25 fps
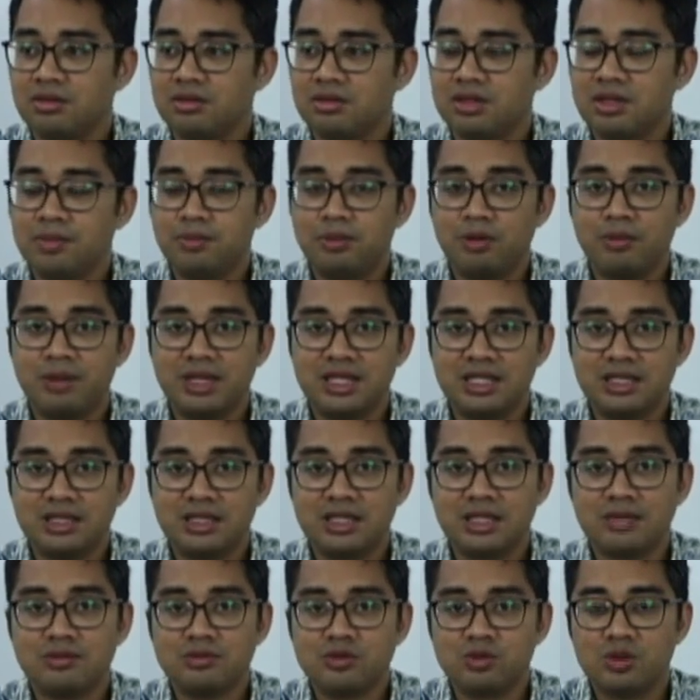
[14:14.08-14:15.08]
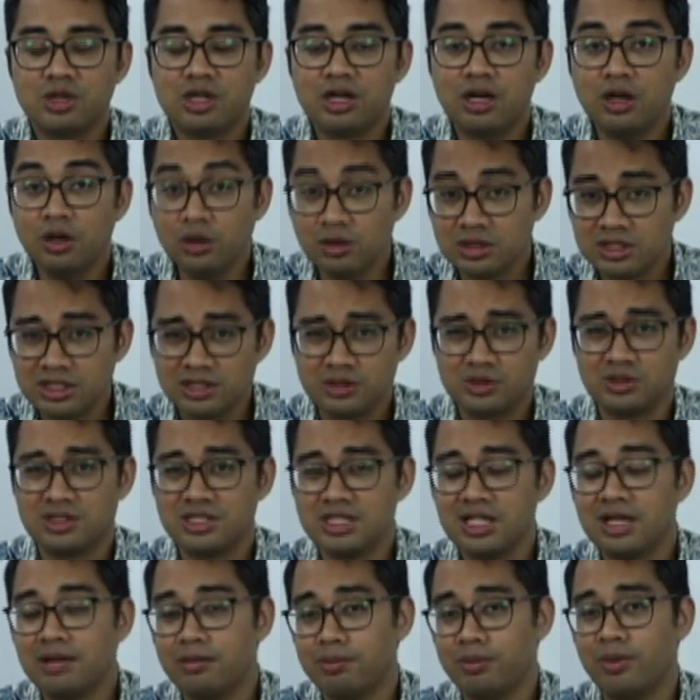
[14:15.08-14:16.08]
know, diplomatic terms, we're closer to
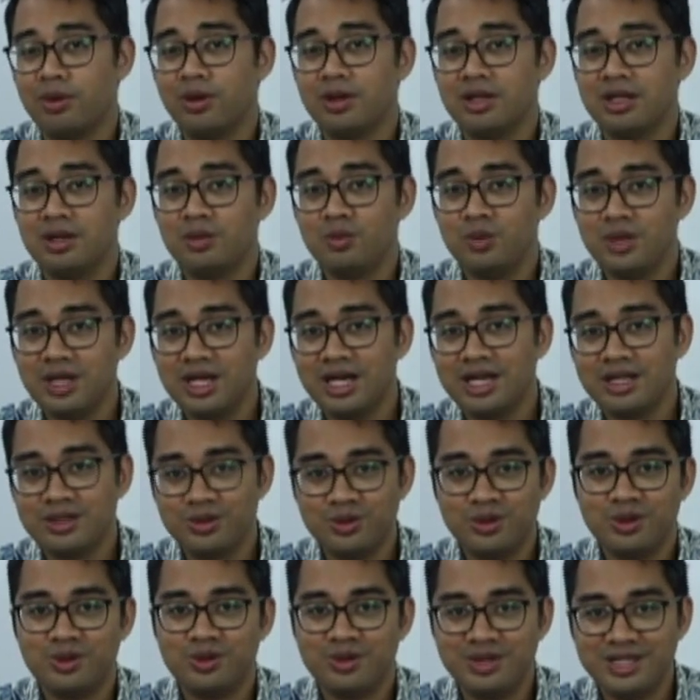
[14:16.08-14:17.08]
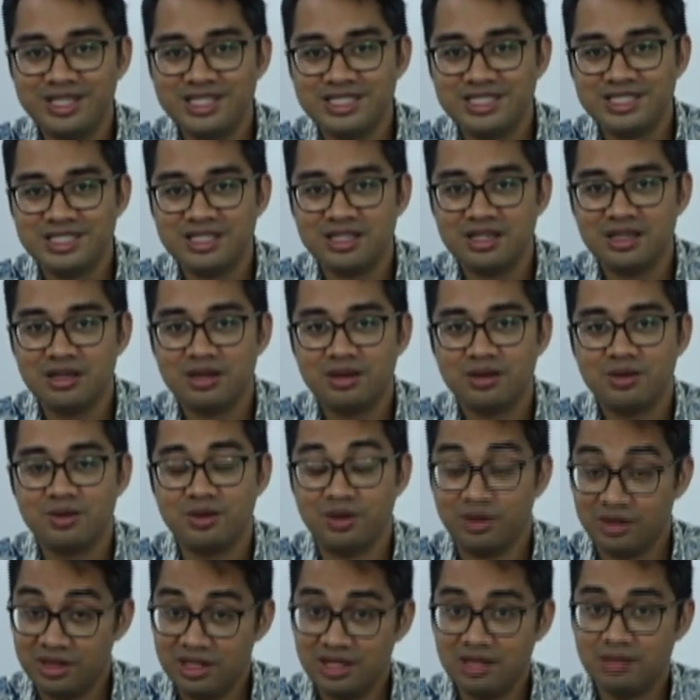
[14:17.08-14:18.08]
Singapore than we are to Indonesia,
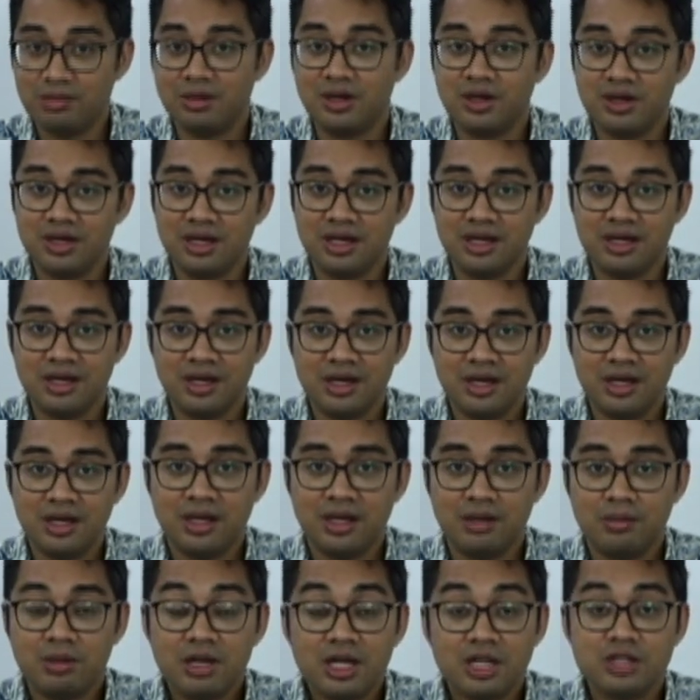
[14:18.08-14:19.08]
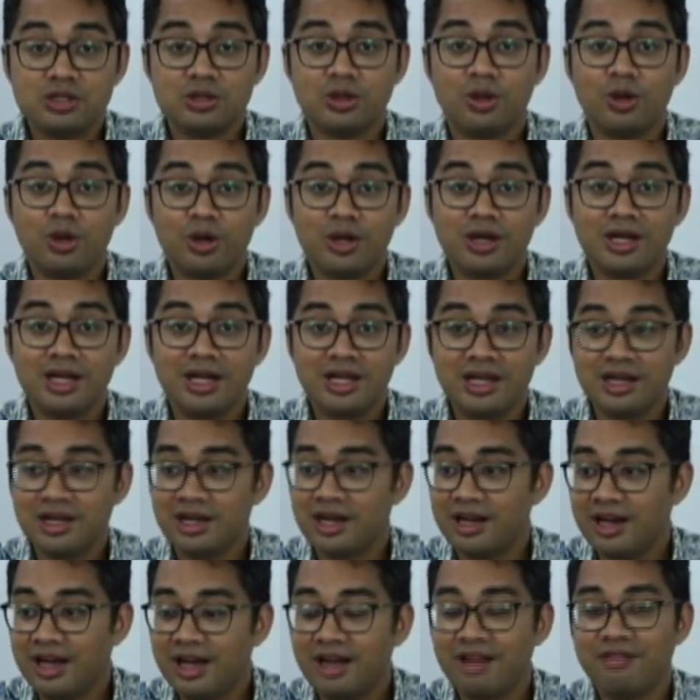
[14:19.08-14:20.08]
when you think about it. Being a Johorian
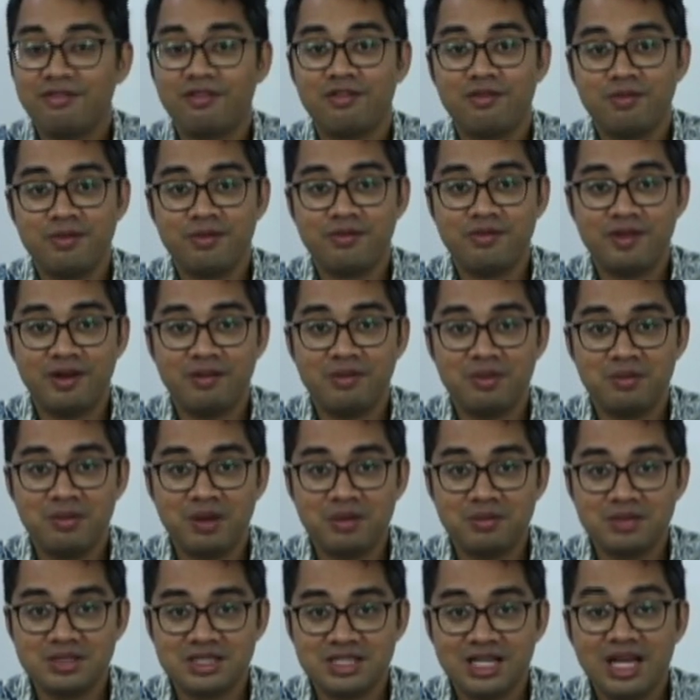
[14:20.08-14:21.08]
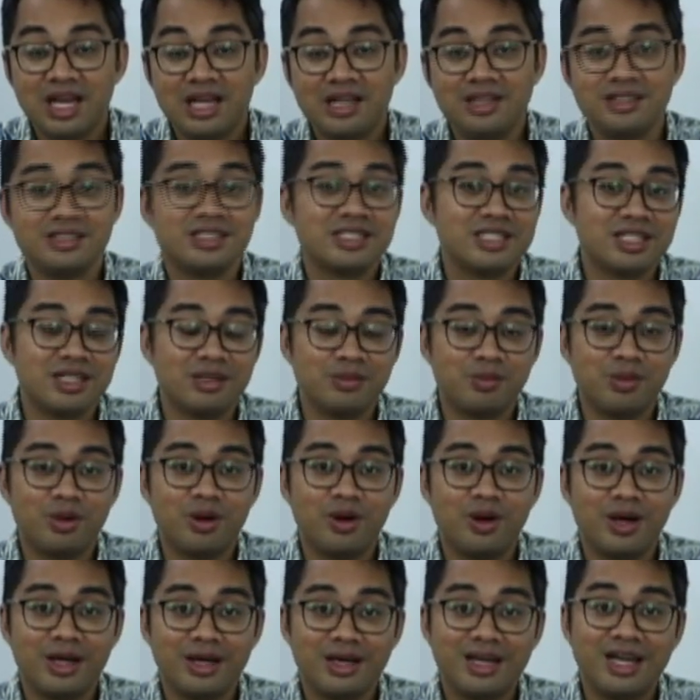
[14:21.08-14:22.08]
and half of my family members are in
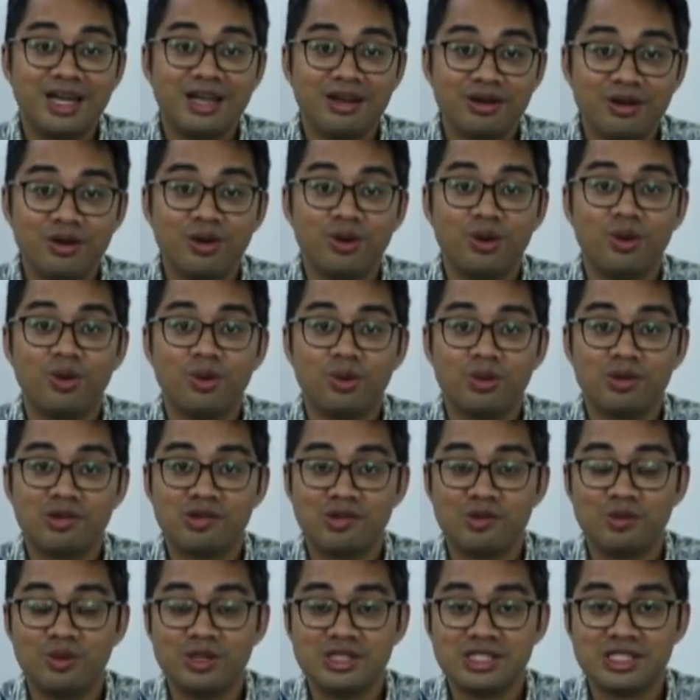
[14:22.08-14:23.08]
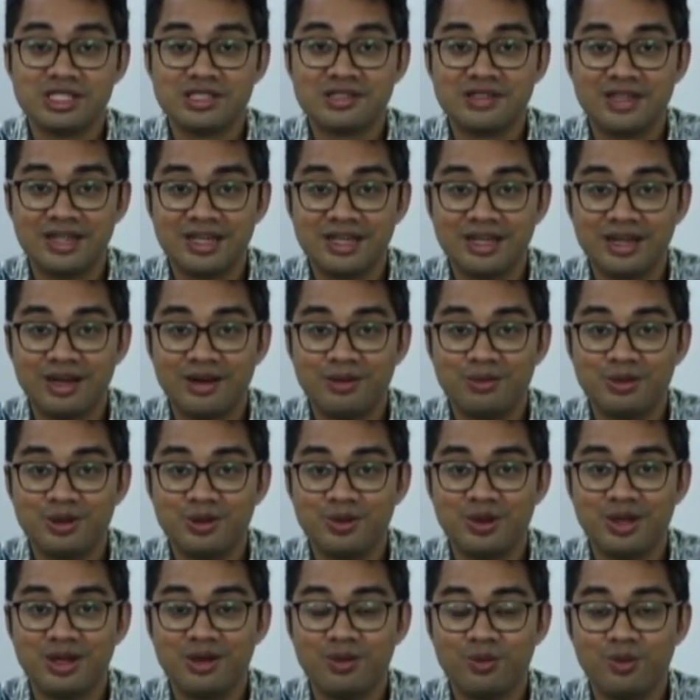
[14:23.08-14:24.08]
Singapore, I kind of know the situation right now
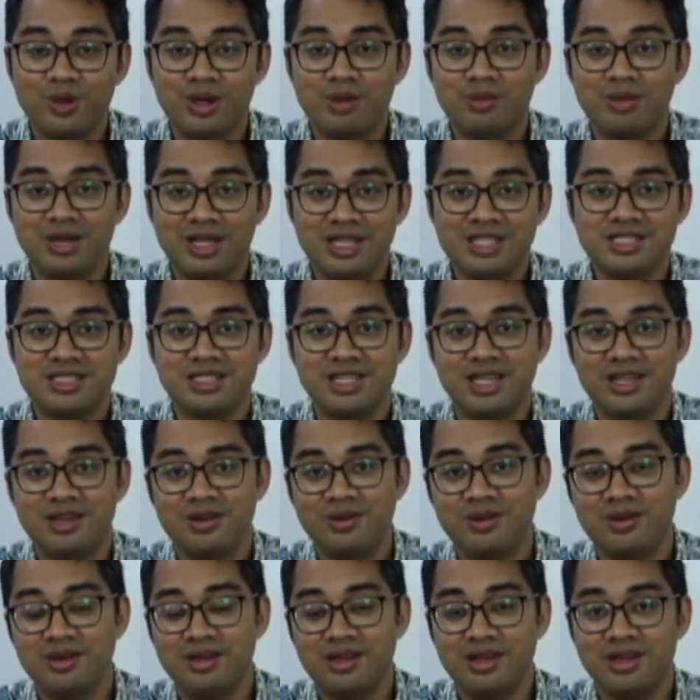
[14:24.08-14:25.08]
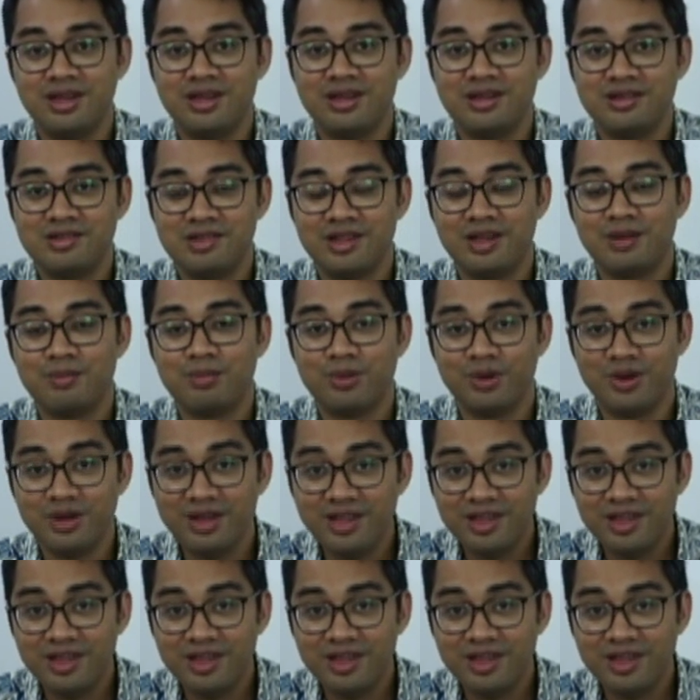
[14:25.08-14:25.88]
between what Malaysia and Singapore